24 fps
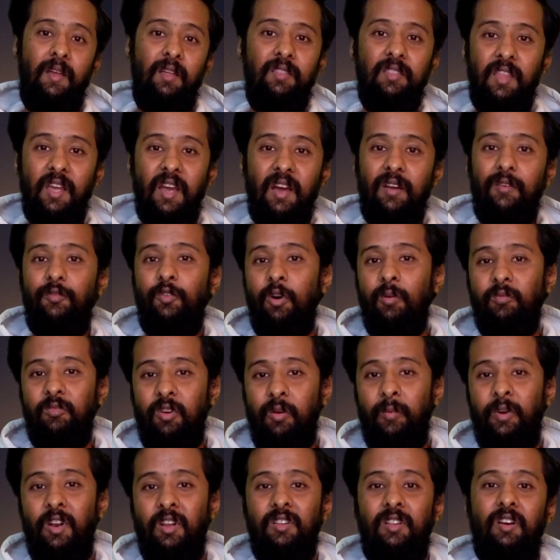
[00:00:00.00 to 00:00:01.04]
They are from
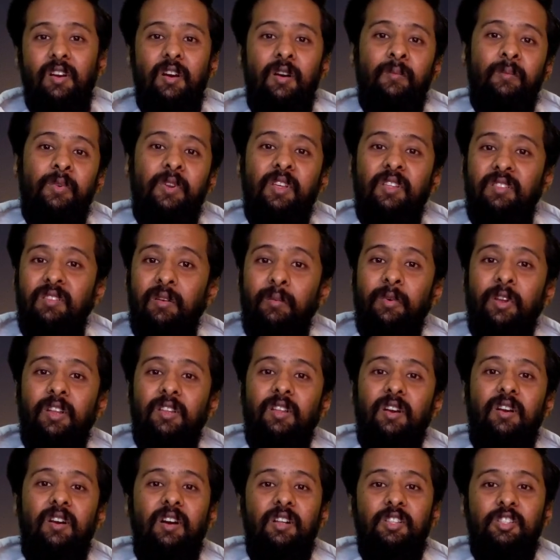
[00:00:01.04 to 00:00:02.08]
some another company, some
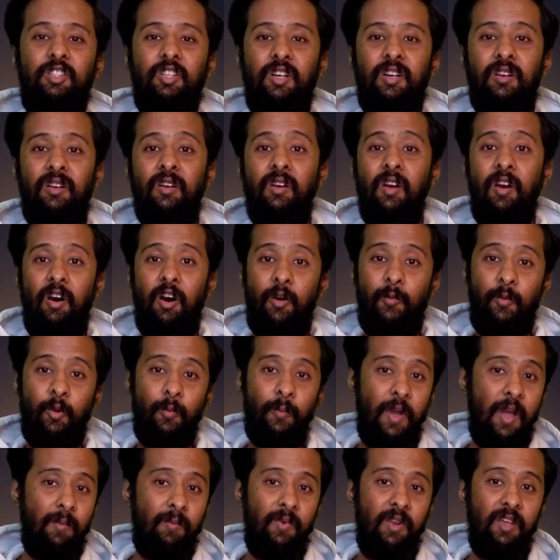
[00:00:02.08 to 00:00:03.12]
another culture, or
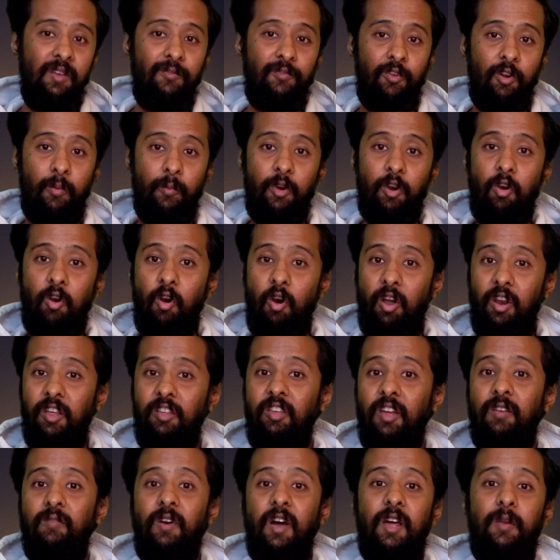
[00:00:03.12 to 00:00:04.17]
probably from a college
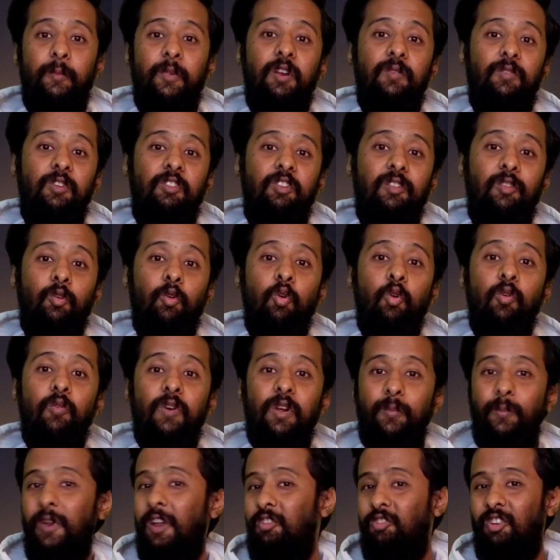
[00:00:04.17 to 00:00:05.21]
environment which is
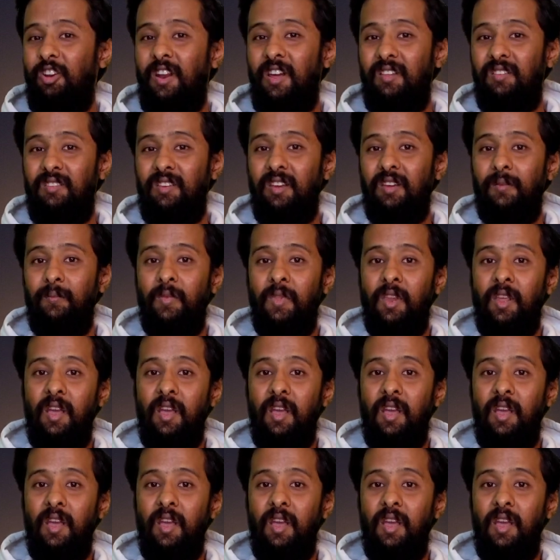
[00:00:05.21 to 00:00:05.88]
over pressurizing,